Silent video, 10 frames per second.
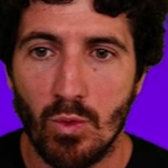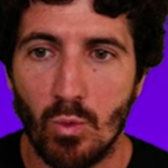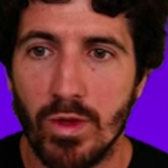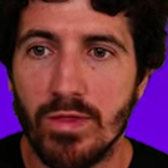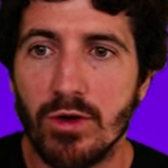
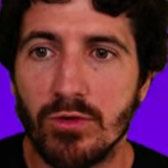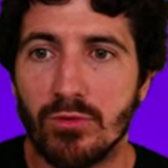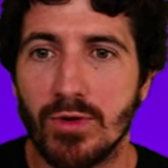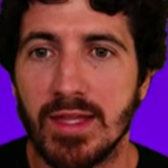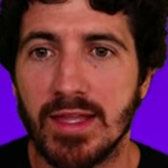we don't
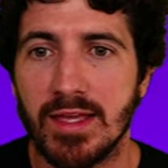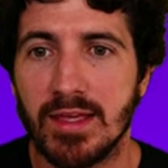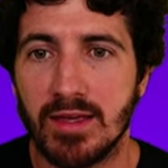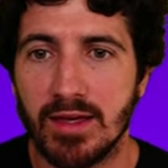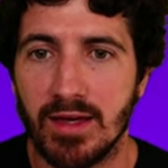
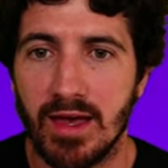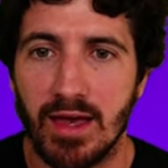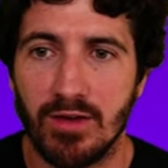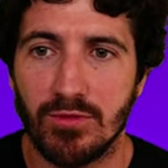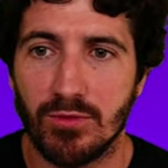really
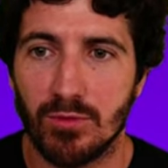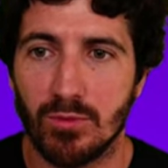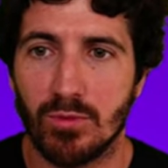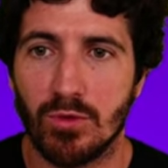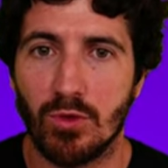have
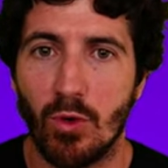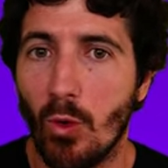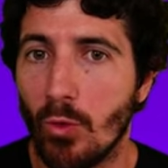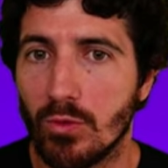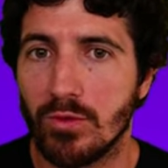to
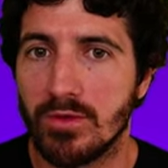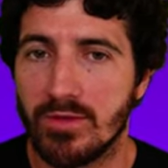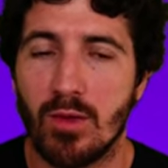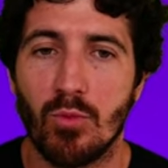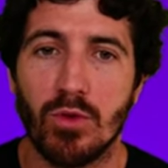code the
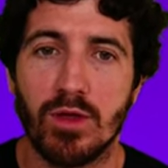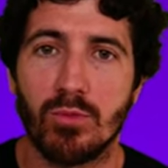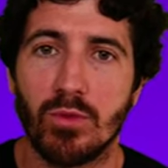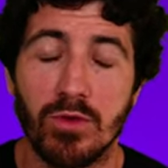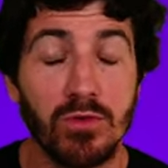same way
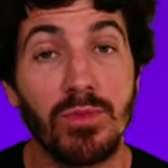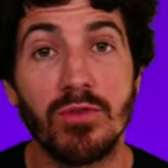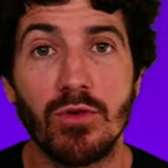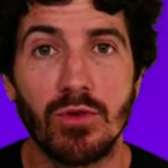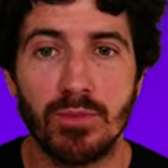we used
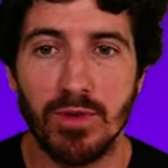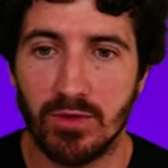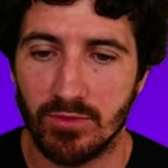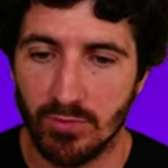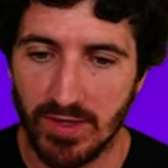before,
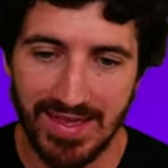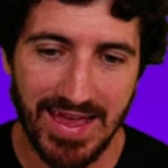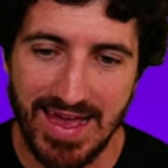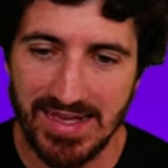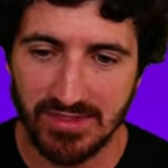because we can
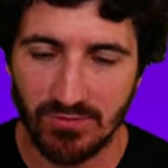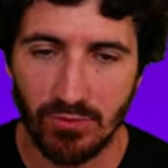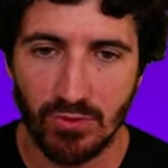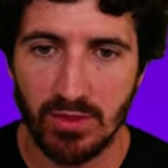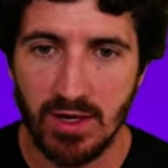ask
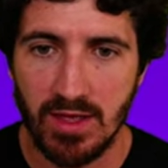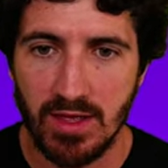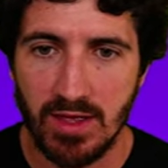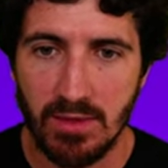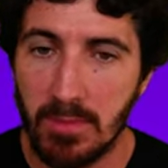for
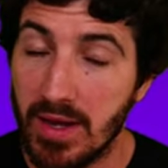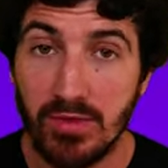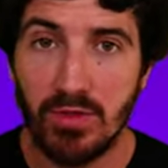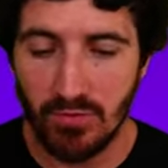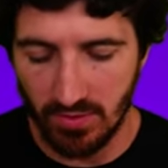many
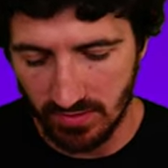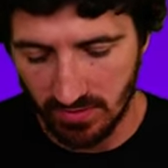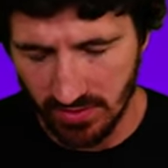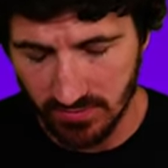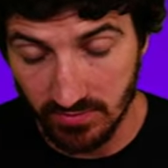different things.